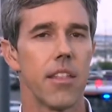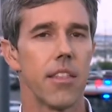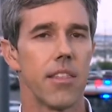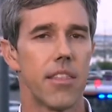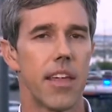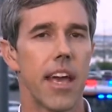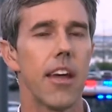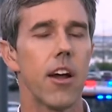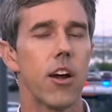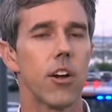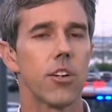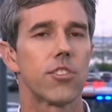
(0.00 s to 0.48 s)

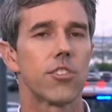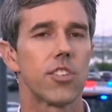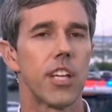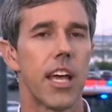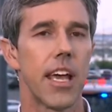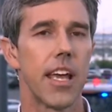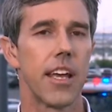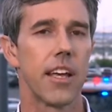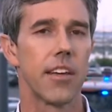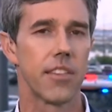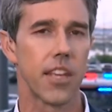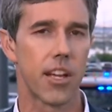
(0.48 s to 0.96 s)
They are
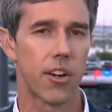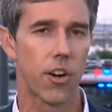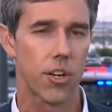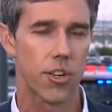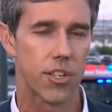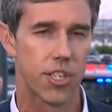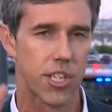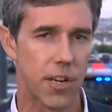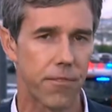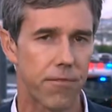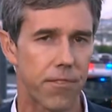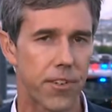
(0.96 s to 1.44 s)
saying that our
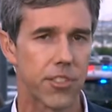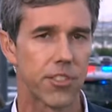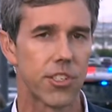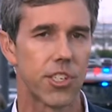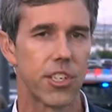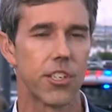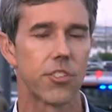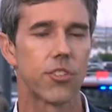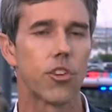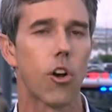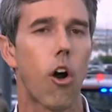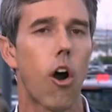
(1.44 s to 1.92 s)

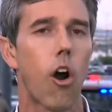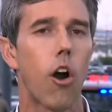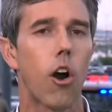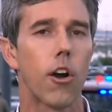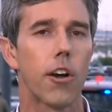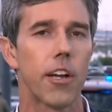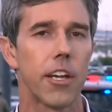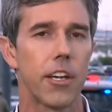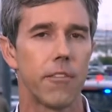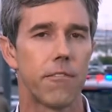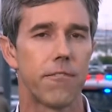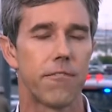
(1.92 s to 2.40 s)
differences
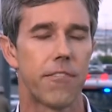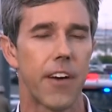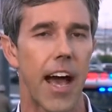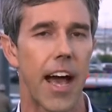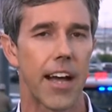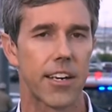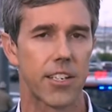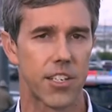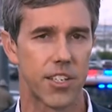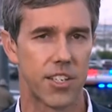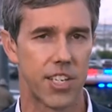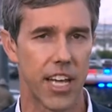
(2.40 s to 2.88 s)
are, in
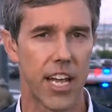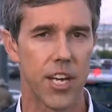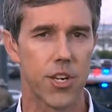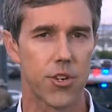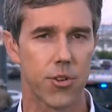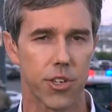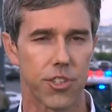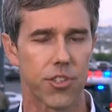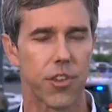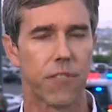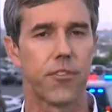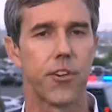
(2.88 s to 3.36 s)
fact,
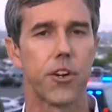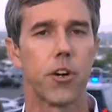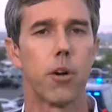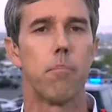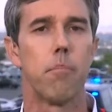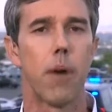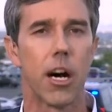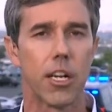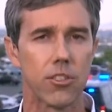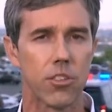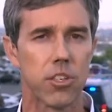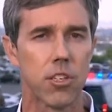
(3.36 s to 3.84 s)
dangerous. If you're a
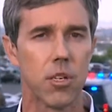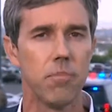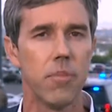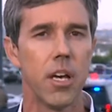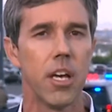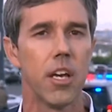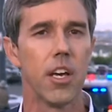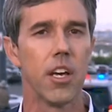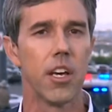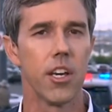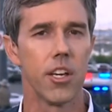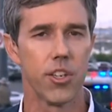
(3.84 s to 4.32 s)
Muslim,
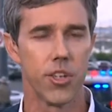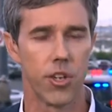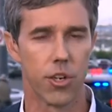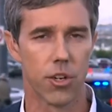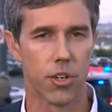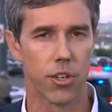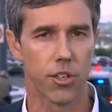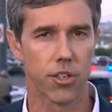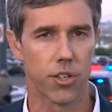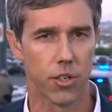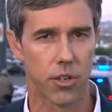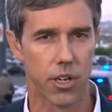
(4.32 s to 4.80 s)

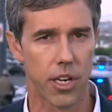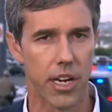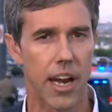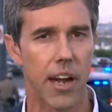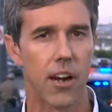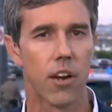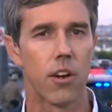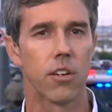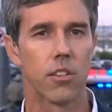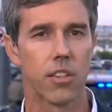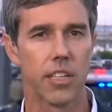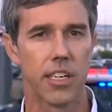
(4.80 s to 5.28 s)
you're
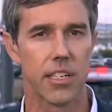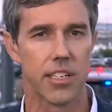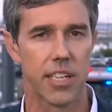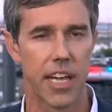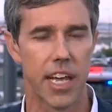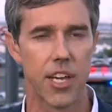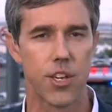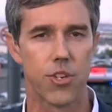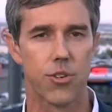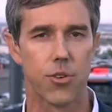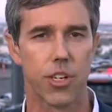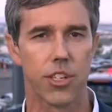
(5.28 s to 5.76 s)
inherently
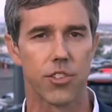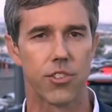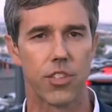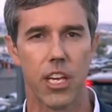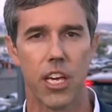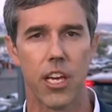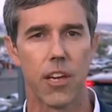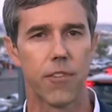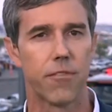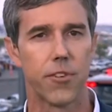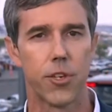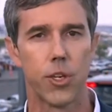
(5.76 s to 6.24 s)
dangerous.
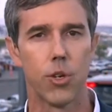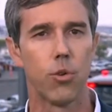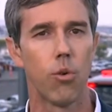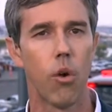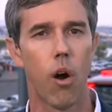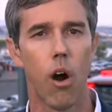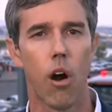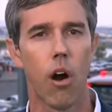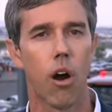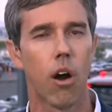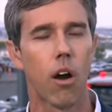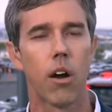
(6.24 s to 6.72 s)
If
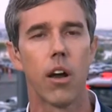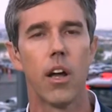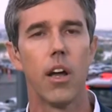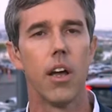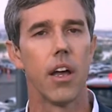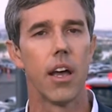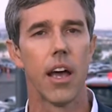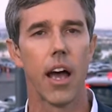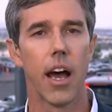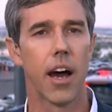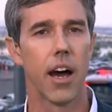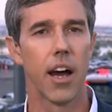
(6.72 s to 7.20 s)
you are
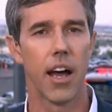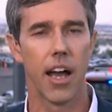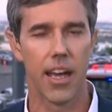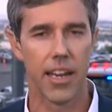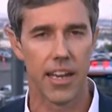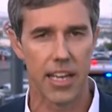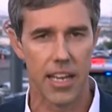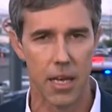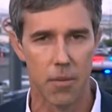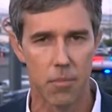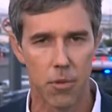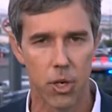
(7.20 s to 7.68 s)

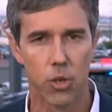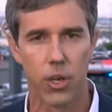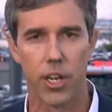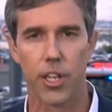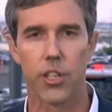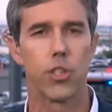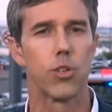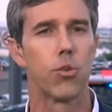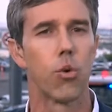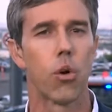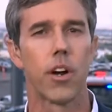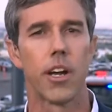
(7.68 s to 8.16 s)
an
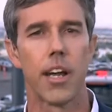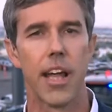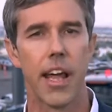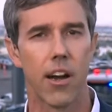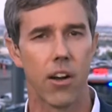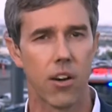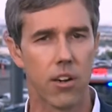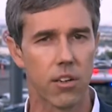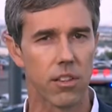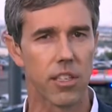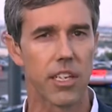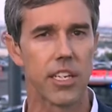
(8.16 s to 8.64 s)
immigrant, you are
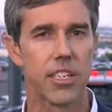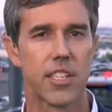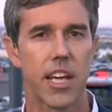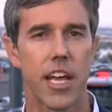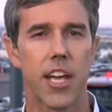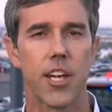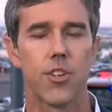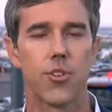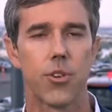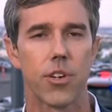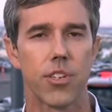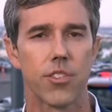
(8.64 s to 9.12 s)
inherently
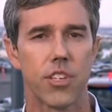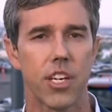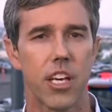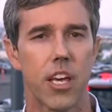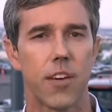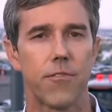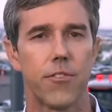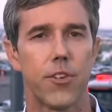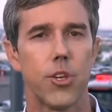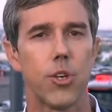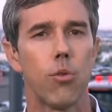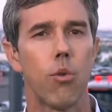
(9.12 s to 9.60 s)
dangerous.
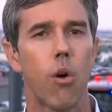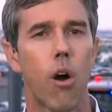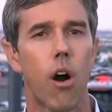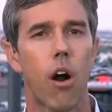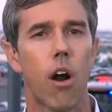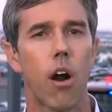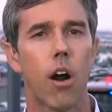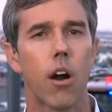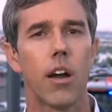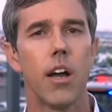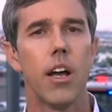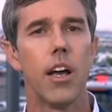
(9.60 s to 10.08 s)
If you
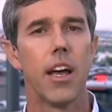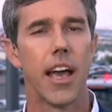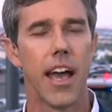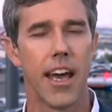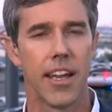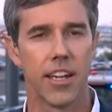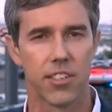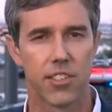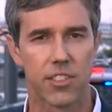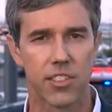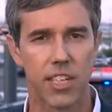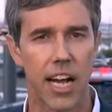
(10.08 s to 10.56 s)
are
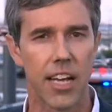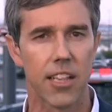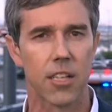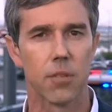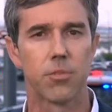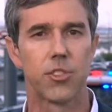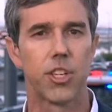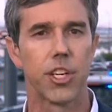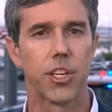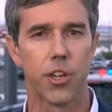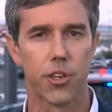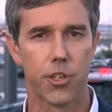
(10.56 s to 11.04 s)
an
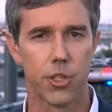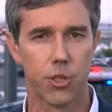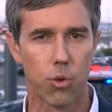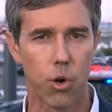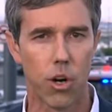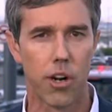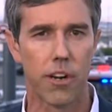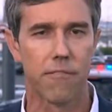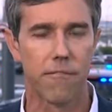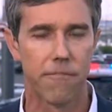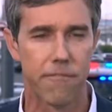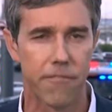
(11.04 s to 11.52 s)
asylum seeker, you
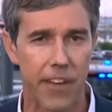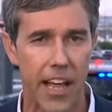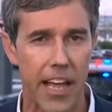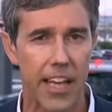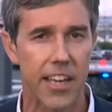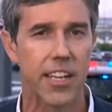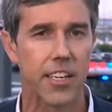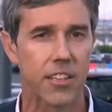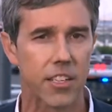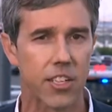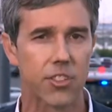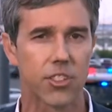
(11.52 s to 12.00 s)
are
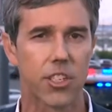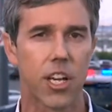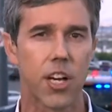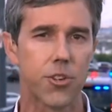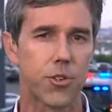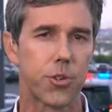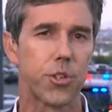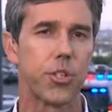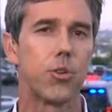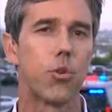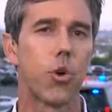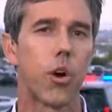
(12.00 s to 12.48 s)
invading this
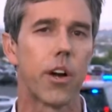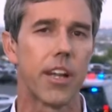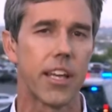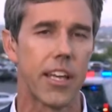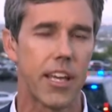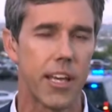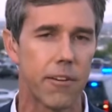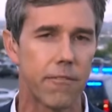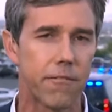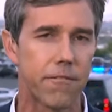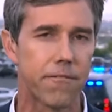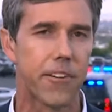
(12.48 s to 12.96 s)
country. You are an
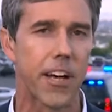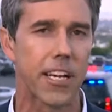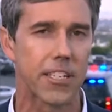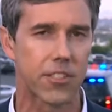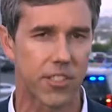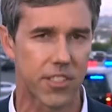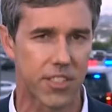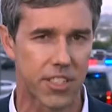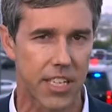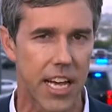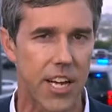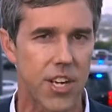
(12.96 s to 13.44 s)

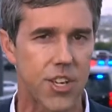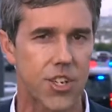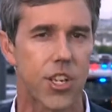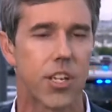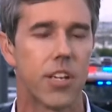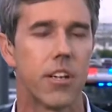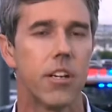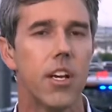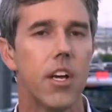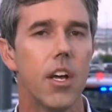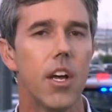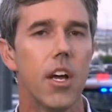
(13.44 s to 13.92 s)

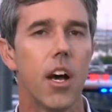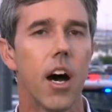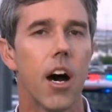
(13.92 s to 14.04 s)
infestation.